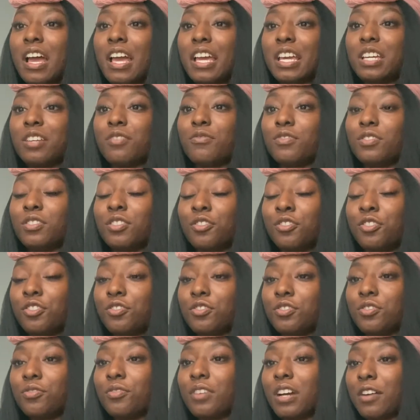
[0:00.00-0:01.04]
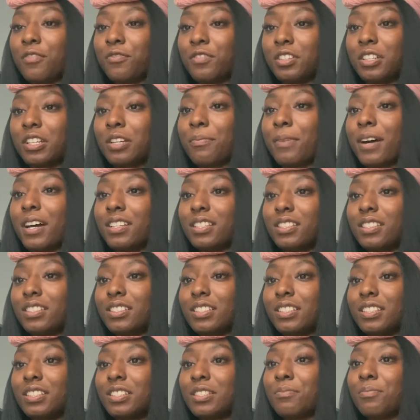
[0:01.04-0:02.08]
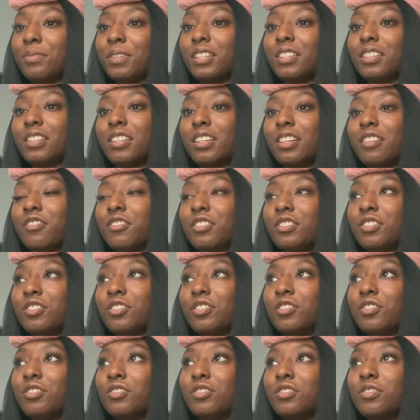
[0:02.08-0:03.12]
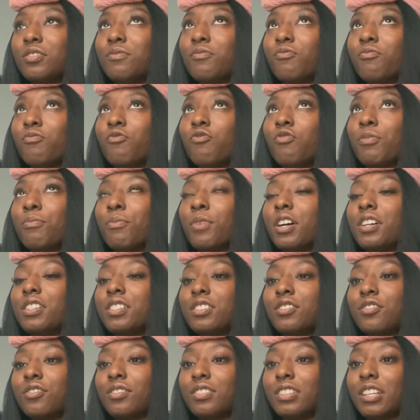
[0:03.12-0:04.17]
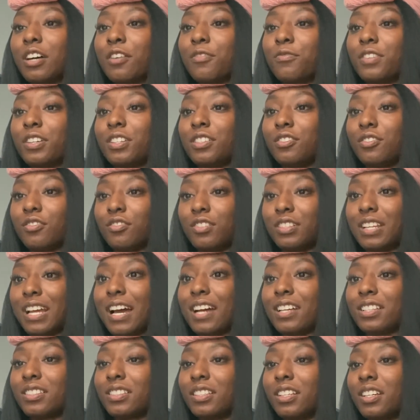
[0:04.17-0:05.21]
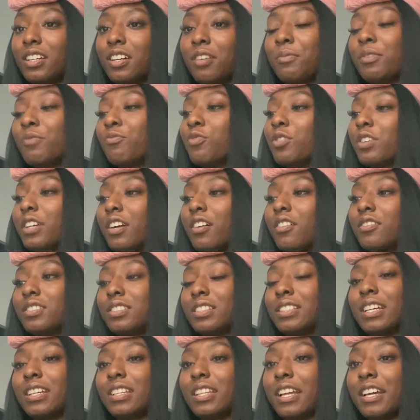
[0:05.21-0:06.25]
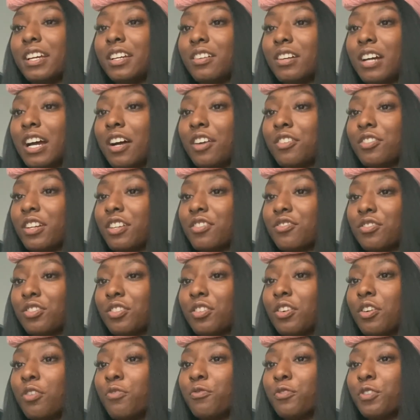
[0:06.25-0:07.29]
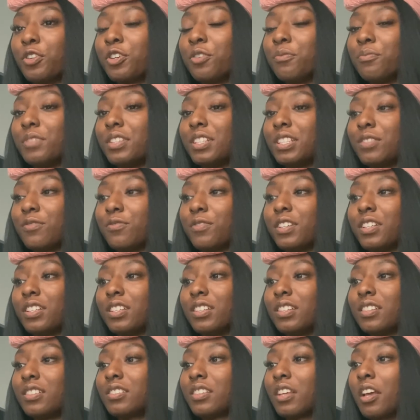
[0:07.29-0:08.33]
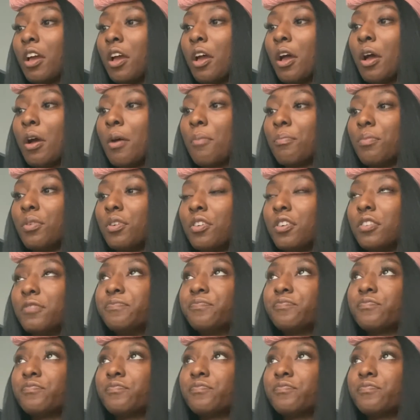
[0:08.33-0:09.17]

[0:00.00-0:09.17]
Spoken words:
even though you do have the capacity to be there, and reminding yourself that you're an asset. I mean, we'll get onto that later, how you actually overcome these feelings. But